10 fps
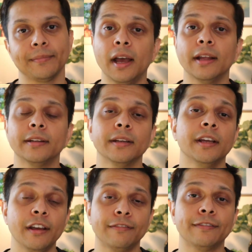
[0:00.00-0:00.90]
And
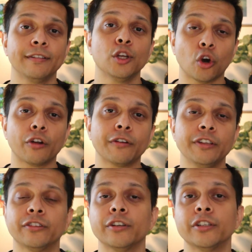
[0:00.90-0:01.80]
if your
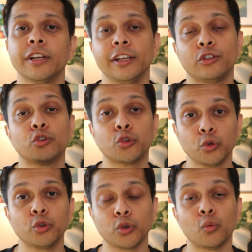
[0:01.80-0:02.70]
research is
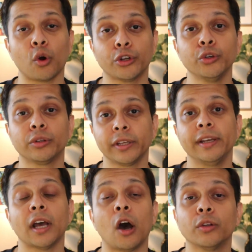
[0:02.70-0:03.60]
true to what you
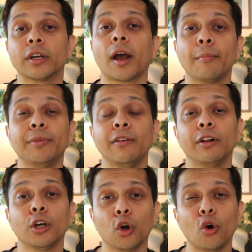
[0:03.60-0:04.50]
think how the company
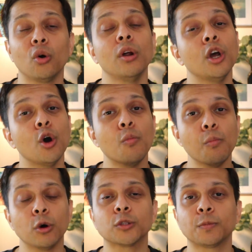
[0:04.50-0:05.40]
will go,
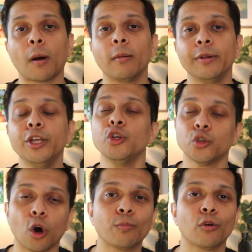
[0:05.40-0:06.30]
most probably
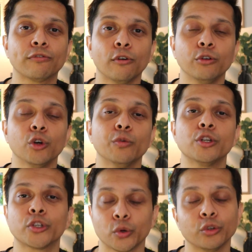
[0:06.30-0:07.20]
your portfolio will
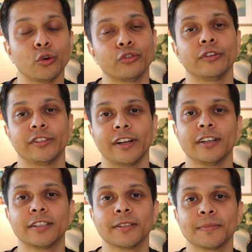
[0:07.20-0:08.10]
show those
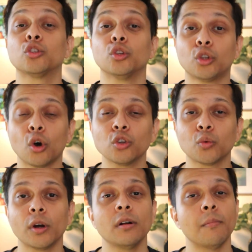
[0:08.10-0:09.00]
results. So those
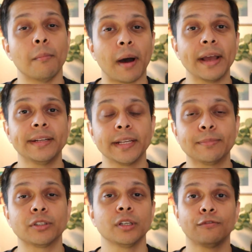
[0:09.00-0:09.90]
were my
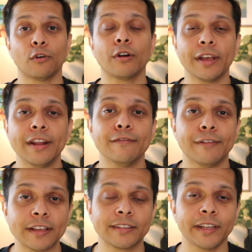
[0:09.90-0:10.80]
tips for
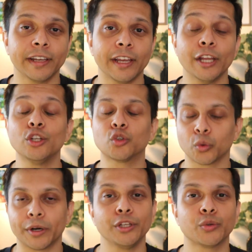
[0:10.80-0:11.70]
investing in
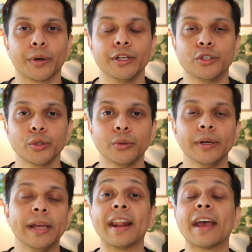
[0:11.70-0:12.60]
2022.
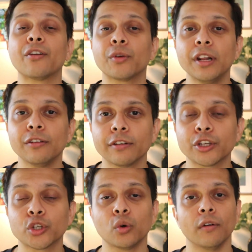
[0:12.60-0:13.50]
And I really
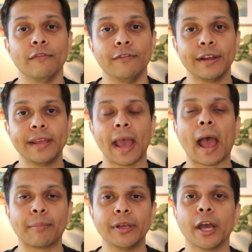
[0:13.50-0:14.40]
wish a very
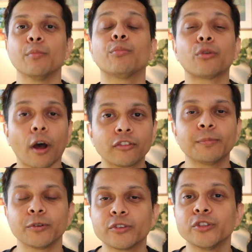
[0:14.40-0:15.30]
happy and
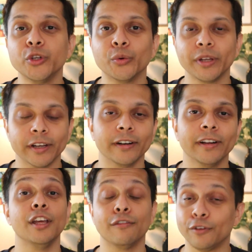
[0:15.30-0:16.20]
prosperous new year.
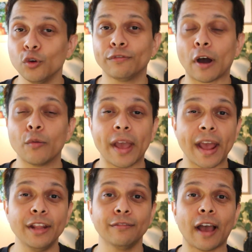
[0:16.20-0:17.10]
If you found
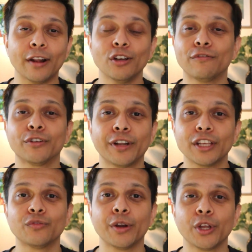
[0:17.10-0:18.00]
any value of
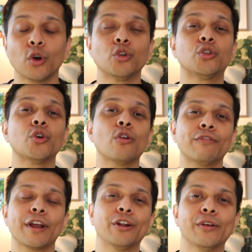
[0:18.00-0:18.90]
today's video, don't
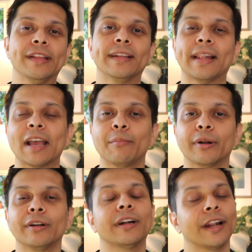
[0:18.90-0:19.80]
forget to hit the like
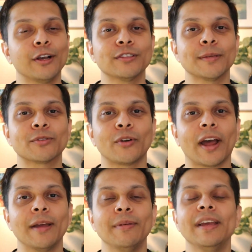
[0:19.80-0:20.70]
button, click on
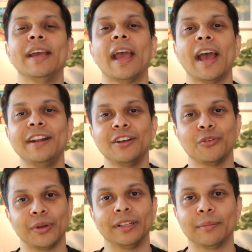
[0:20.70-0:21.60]
subscribe, and
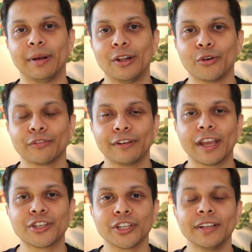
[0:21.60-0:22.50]
ring the bell
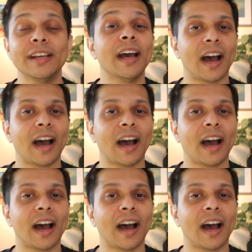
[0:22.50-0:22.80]
notification.